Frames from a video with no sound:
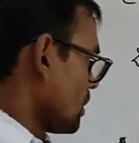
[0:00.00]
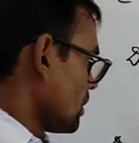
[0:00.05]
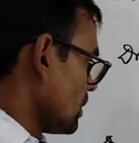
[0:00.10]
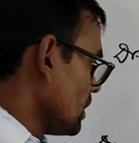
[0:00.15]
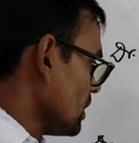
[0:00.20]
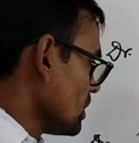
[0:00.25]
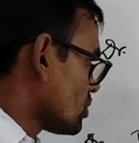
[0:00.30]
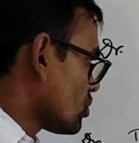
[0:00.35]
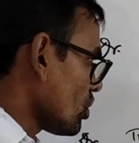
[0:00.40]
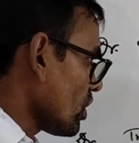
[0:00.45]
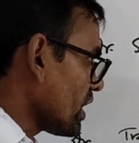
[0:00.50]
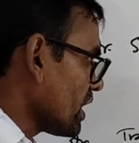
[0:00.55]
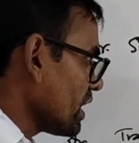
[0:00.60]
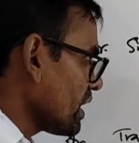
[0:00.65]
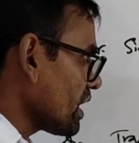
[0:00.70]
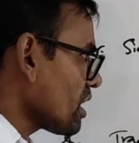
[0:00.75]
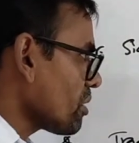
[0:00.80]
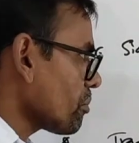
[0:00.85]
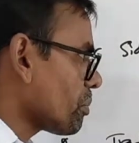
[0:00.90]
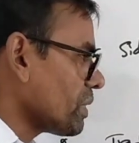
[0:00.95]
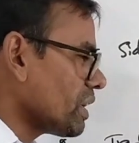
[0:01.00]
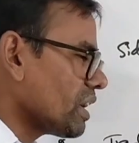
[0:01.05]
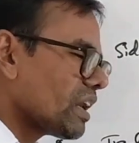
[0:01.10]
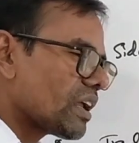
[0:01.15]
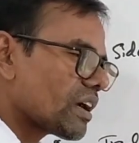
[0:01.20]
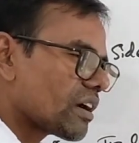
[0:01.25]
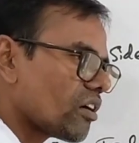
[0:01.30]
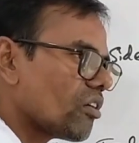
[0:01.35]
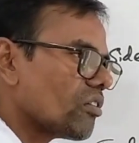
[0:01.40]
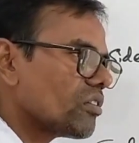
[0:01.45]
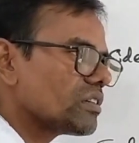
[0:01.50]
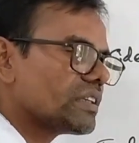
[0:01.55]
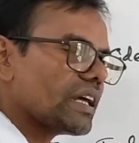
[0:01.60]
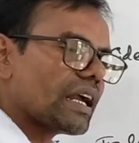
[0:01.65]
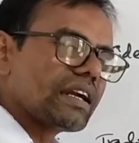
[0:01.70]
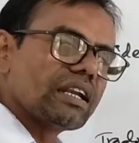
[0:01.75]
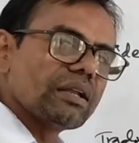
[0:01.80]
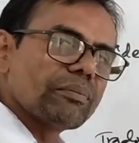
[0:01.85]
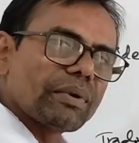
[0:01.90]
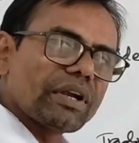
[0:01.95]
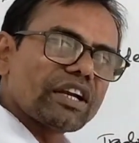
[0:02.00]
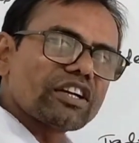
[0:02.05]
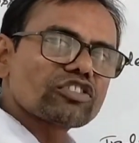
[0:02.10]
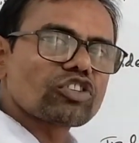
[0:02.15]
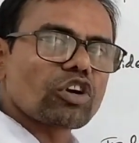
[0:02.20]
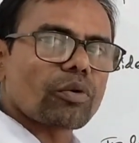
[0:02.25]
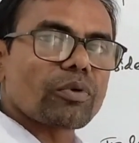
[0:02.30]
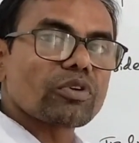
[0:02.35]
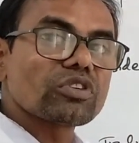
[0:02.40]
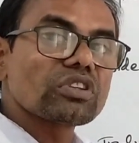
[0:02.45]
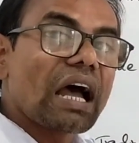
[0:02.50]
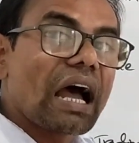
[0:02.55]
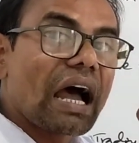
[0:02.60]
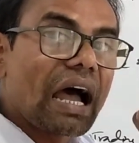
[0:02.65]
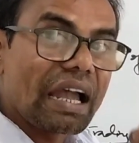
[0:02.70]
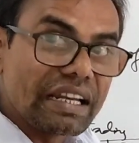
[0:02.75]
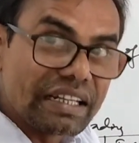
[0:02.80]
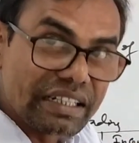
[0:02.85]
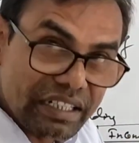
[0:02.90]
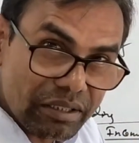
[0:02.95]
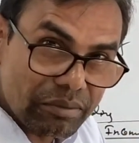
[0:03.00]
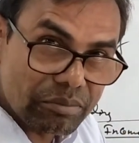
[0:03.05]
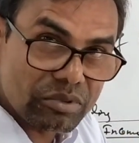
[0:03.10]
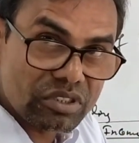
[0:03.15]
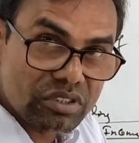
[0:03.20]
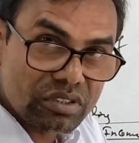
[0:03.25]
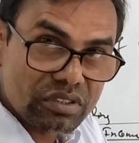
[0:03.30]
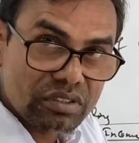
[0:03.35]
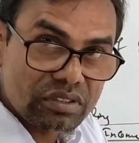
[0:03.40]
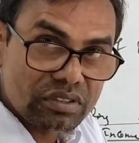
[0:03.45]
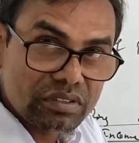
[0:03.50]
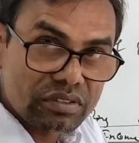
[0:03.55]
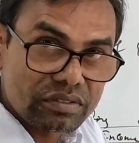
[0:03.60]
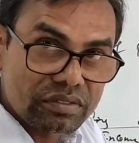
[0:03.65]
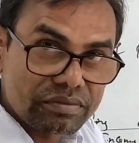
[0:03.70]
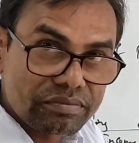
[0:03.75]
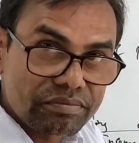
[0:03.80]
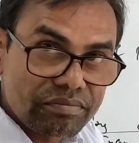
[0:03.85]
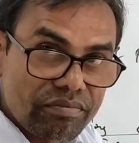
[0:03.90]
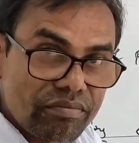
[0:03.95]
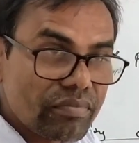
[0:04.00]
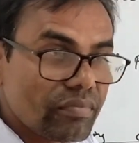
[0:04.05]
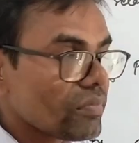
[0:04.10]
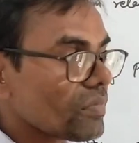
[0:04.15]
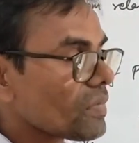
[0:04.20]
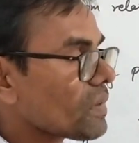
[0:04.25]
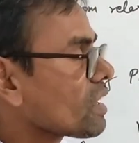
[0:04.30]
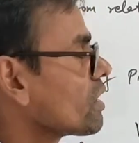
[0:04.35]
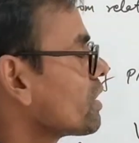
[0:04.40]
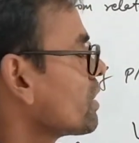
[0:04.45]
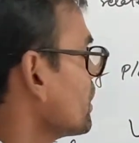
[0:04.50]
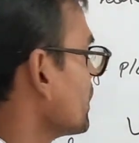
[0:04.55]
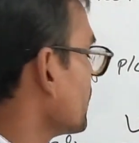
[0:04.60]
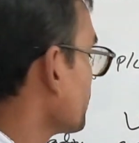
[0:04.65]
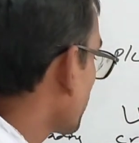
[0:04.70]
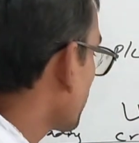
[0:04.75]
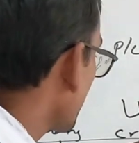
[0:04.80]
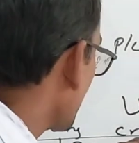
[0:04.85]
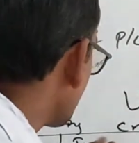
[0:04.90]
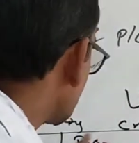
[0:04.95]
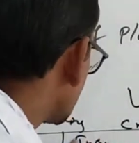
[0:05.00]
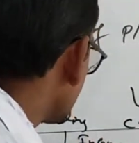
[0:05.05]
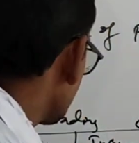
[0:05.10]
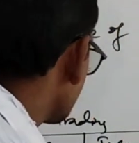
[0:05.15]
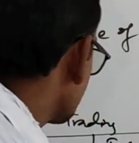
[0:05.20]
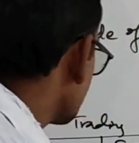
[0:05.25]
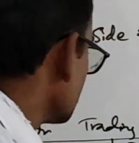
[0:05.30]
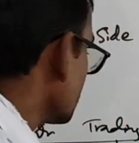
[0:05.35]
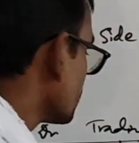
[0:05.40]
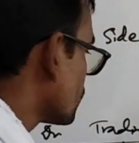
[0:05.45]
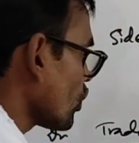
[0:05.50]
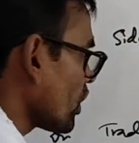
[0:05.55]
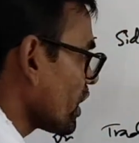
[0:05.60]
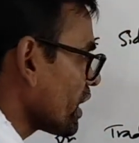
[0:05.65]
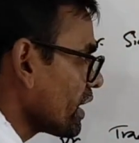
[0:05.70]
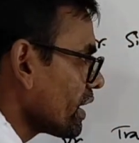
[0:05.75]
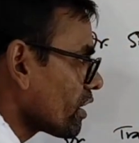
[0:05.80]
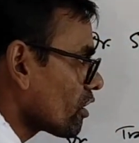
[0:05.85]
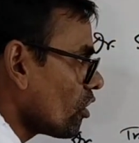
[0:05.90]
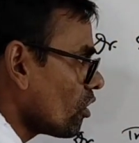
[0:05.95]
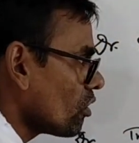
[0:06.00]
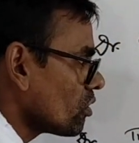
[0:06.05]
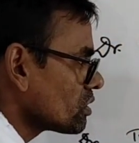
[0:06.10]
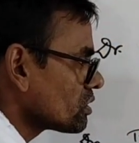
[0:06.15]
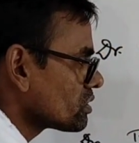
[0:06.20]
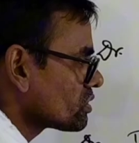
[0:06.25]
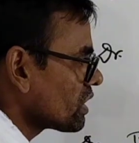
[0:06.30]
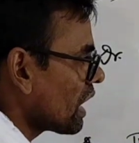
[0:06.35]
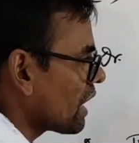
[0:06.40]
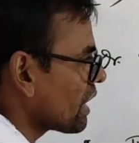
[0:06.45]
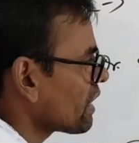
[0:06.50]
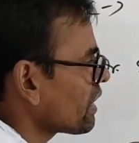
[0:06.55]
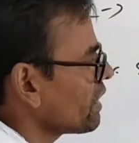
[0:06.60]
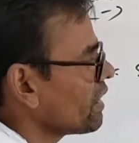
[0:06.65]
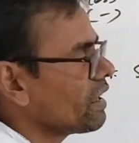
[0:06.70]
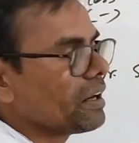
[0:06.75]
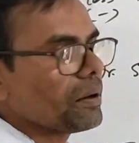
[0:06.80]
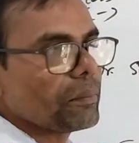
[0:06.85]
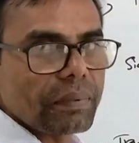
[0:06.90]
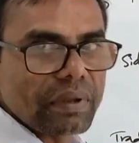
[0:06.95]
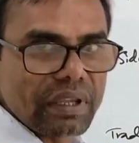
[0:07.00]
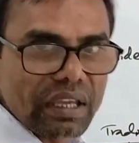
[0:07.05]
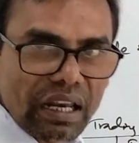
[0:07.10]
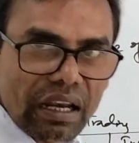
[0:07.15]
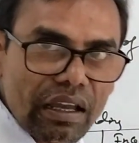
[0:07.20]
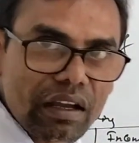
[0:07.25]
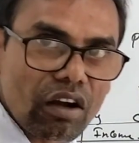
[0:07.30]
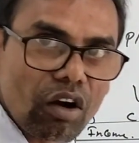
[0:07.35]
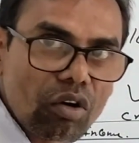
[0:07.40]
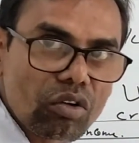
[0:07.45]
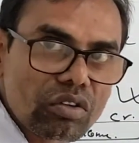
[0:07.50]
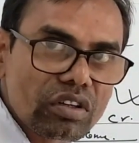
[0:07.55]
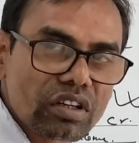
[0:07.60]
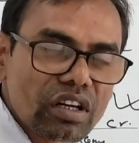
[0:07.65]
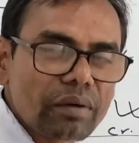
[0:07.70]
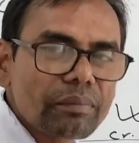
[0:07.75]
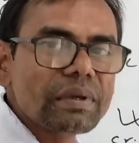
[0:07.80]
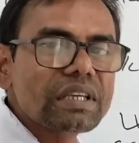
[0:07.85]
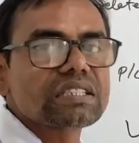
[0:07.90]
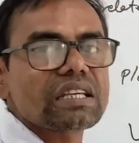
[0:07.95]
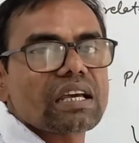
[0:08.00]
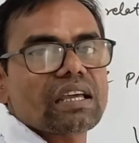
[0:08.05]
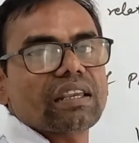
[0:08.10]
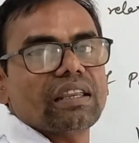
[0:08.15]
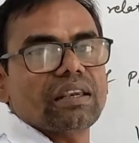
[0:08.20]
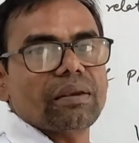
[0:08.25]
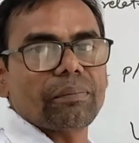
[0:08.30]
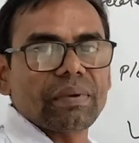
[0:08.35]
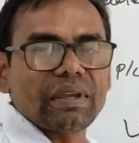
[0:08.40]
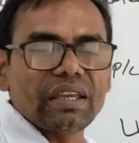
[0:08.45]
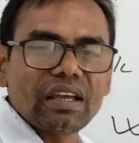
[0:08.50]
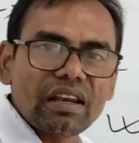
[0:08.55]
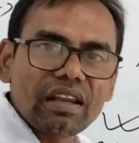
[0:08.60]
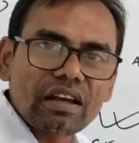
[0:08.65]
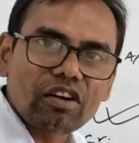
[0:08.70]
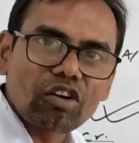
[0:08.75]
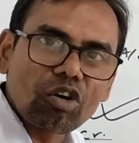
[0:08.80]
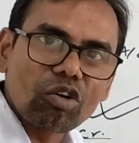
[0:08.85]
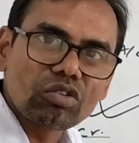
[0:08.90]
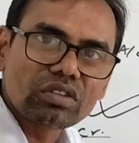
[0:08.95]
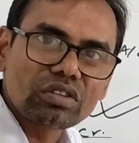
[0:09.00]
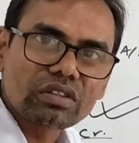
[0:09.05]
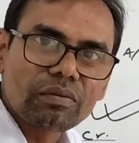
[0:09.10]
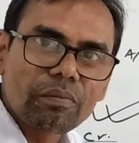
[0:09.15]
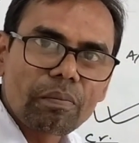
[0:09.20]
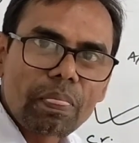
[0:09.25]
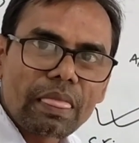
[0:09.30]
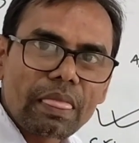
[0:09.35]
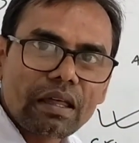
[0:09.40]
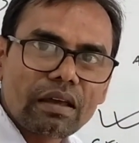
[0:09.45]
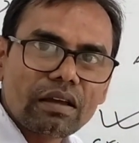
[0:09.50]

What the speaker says: In trading and PL account, that depends upon the items. If wages in trading account, salary in PL account, commission in PL account,